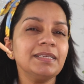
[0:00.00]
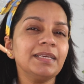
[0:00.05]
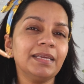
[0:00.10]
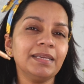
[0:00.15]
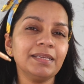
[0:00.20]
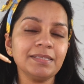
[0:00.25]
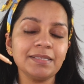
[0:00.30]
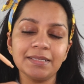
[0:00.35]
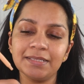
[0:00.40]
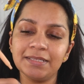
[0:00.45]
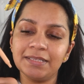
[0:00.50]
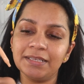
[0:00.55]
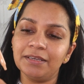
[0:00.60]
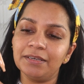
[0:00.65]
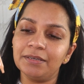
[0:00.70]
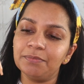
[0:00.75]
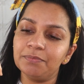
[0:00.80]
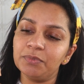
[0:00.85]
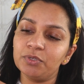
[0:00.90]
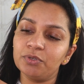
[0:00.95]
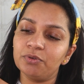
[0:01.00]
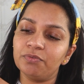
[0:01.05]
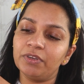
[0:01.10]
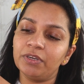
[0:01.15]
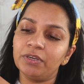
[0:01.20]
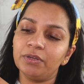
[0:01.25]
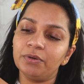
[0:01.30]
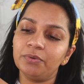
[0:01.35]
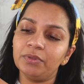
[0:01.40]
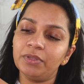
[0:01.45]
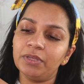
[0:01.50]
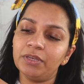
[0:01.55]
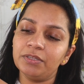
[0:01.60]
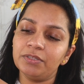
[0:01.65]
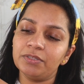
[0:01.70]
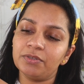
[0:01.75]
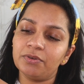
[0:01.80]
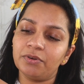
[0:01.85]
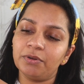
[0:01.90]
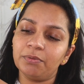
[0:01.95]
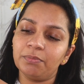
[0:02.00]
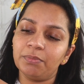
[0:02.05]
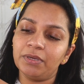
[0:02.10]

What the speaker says: It is a serum, so we know that it's going to